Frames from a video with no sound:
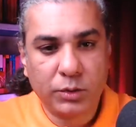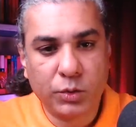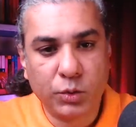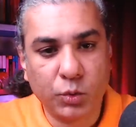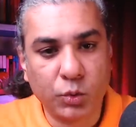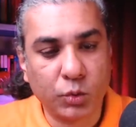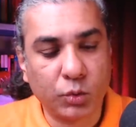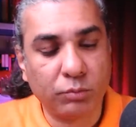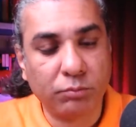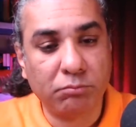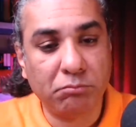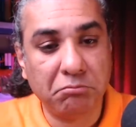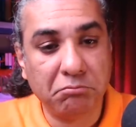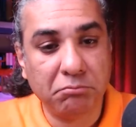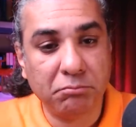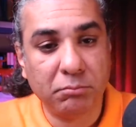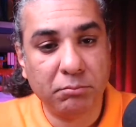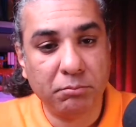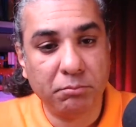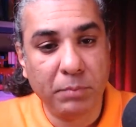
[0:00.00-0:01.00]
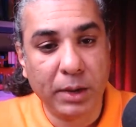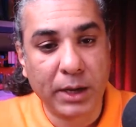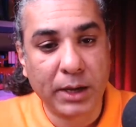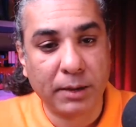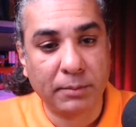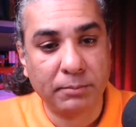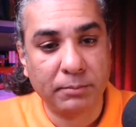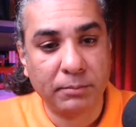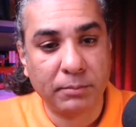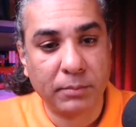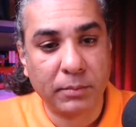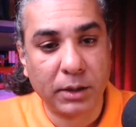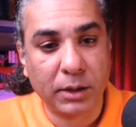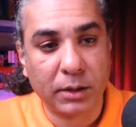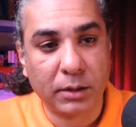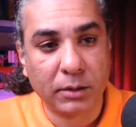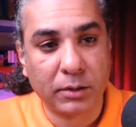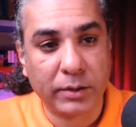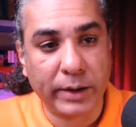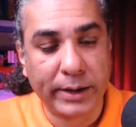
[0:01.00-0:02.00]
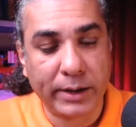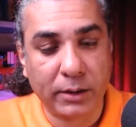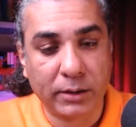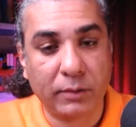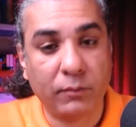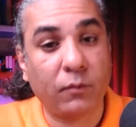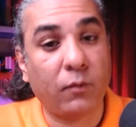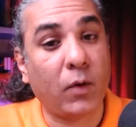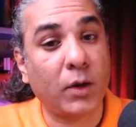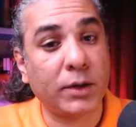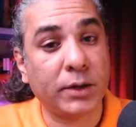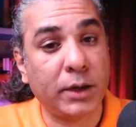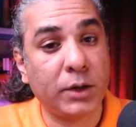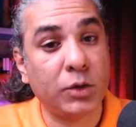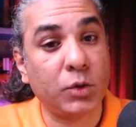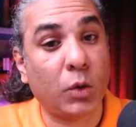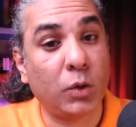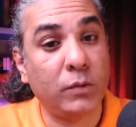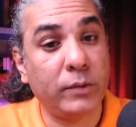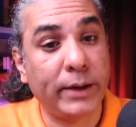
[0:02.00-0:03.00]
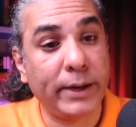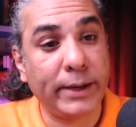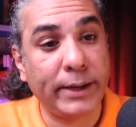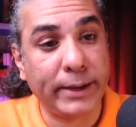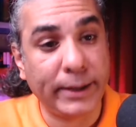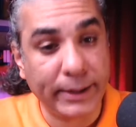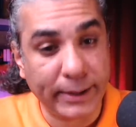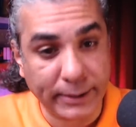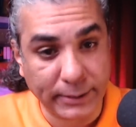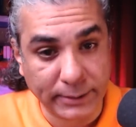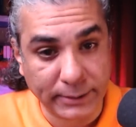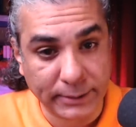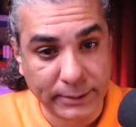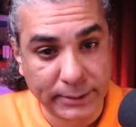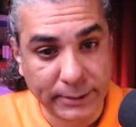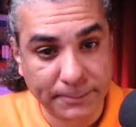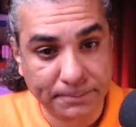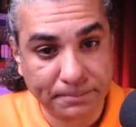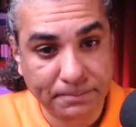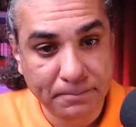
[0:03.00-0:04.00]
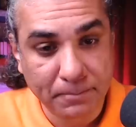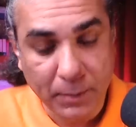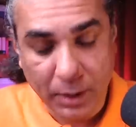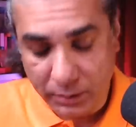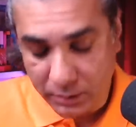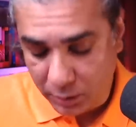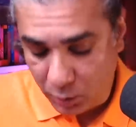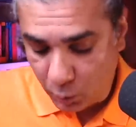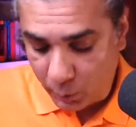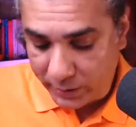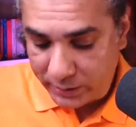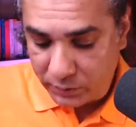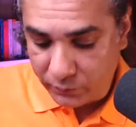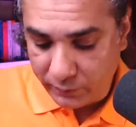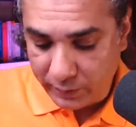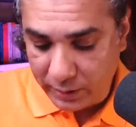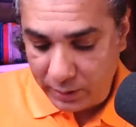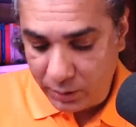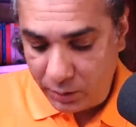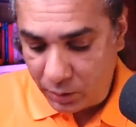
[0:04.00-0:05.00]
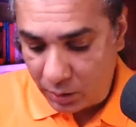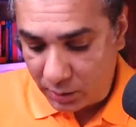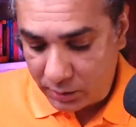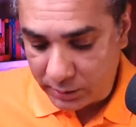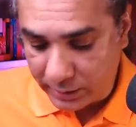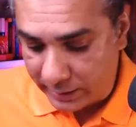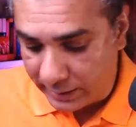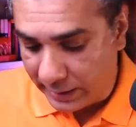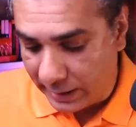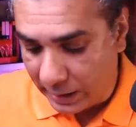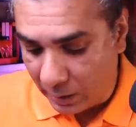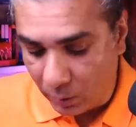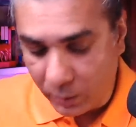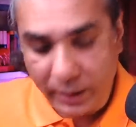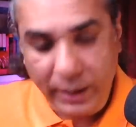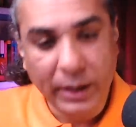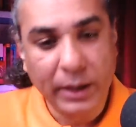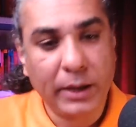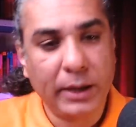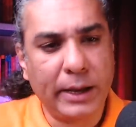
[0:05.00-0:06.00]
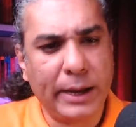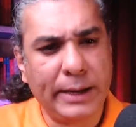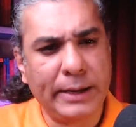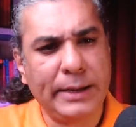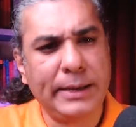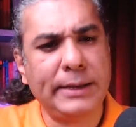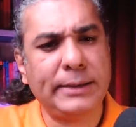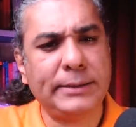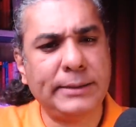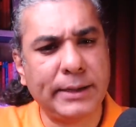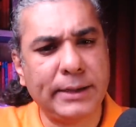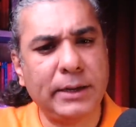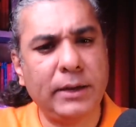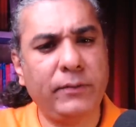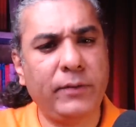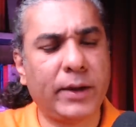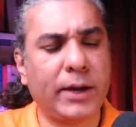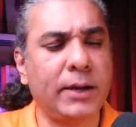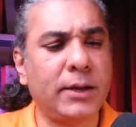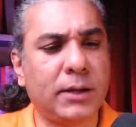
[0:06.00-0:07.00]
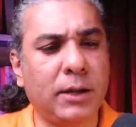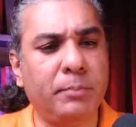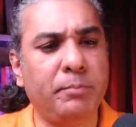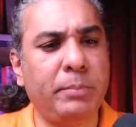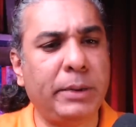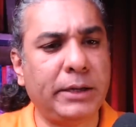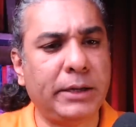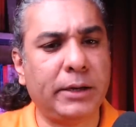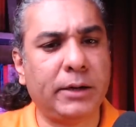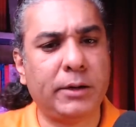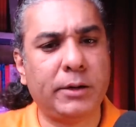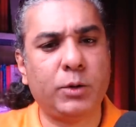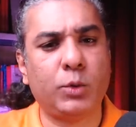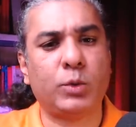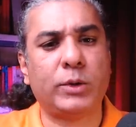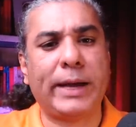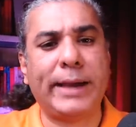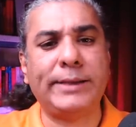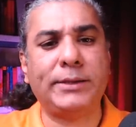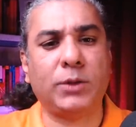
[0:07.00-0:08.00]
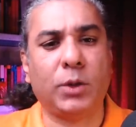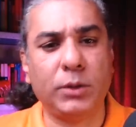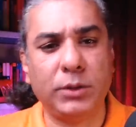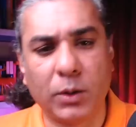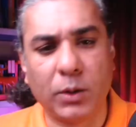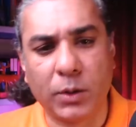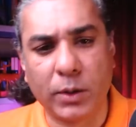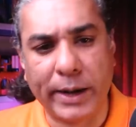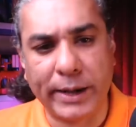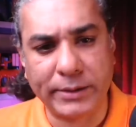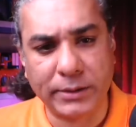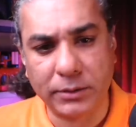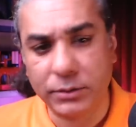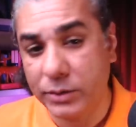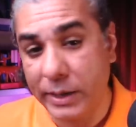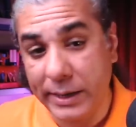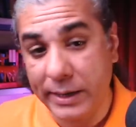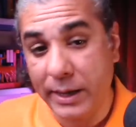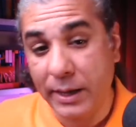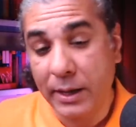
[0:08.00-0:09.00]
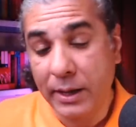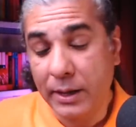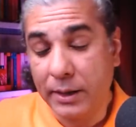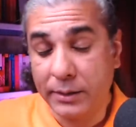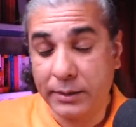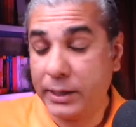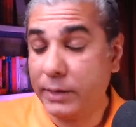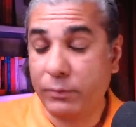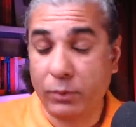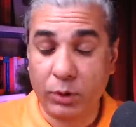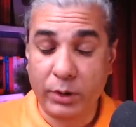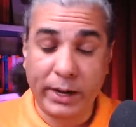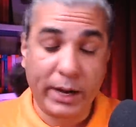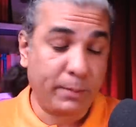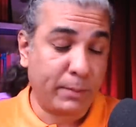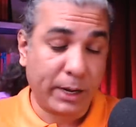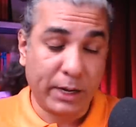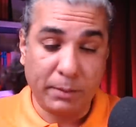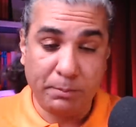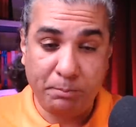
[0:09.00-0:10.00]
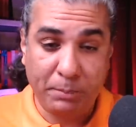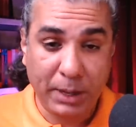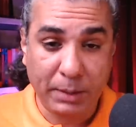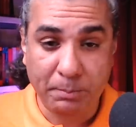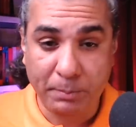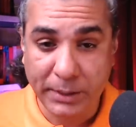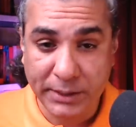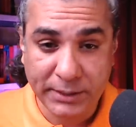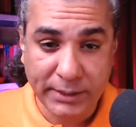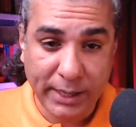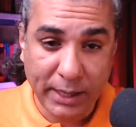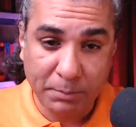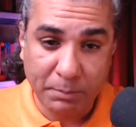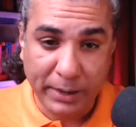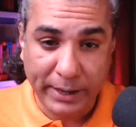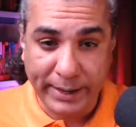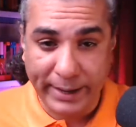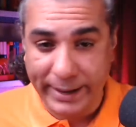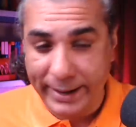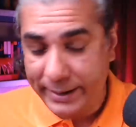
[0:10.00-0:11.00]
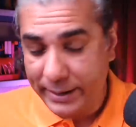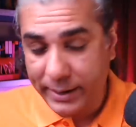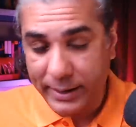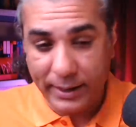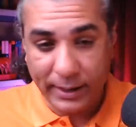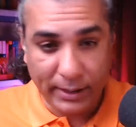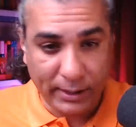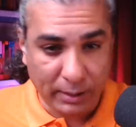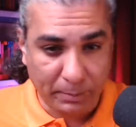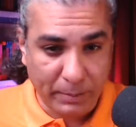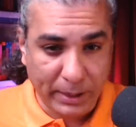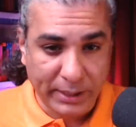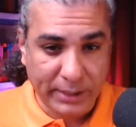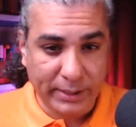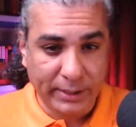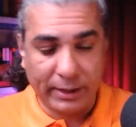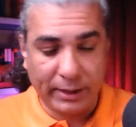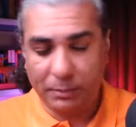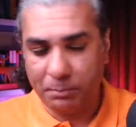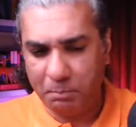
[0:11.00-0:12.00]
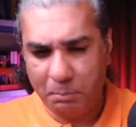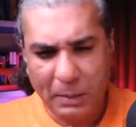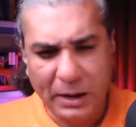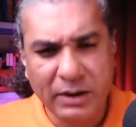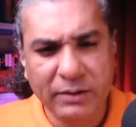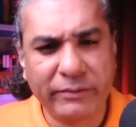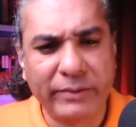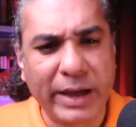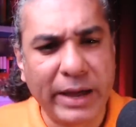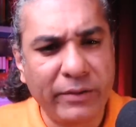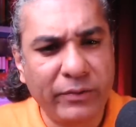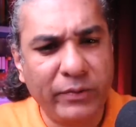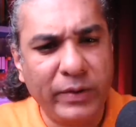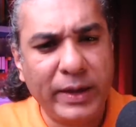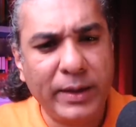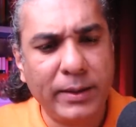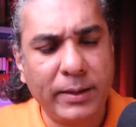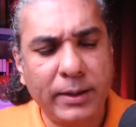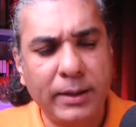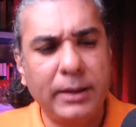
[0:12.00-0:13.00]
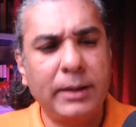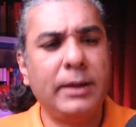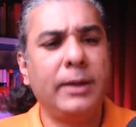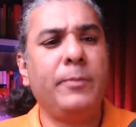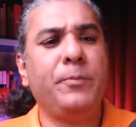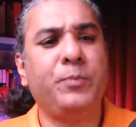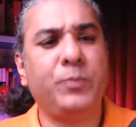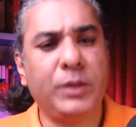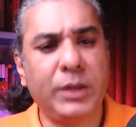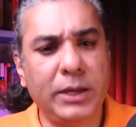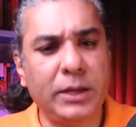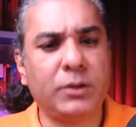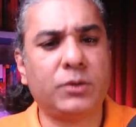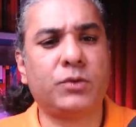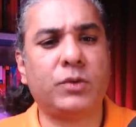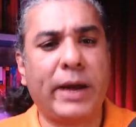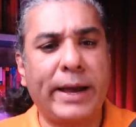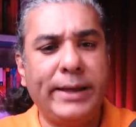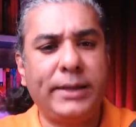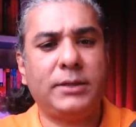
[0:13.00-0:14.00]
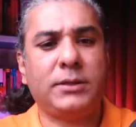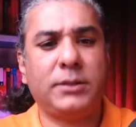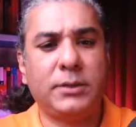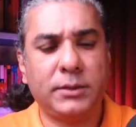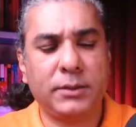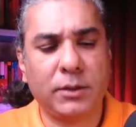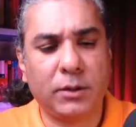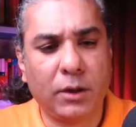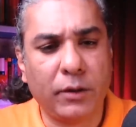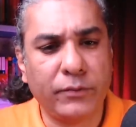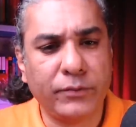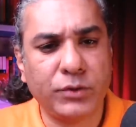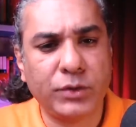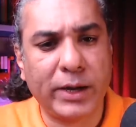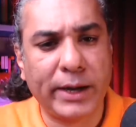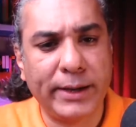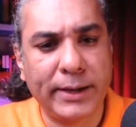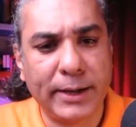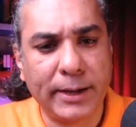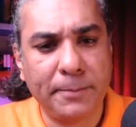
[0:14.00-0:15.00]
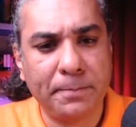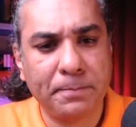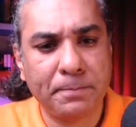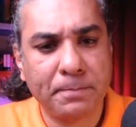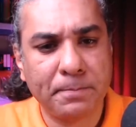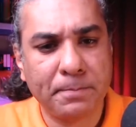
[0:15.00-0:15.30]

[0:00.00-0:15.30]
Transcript: to become greater than what it already is the US will not allow any significant competitor to rise on the horizon. China, they've already made a big mistake by aiding and abetting and midwifing the rise of China.